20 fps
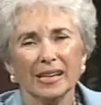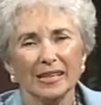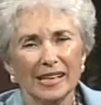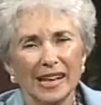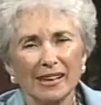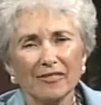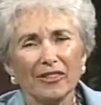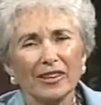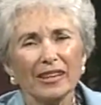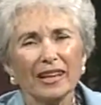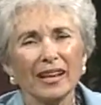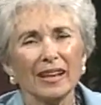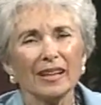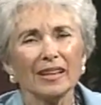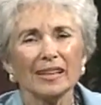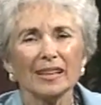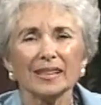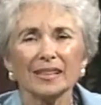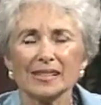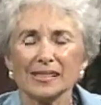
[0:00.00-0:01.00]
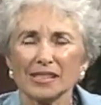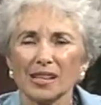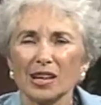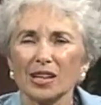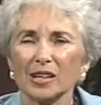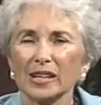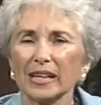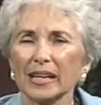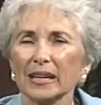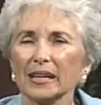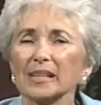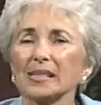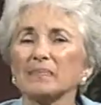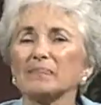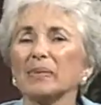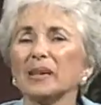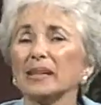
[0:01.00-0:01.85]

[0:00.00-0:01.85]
Nevin Elliott is our guest,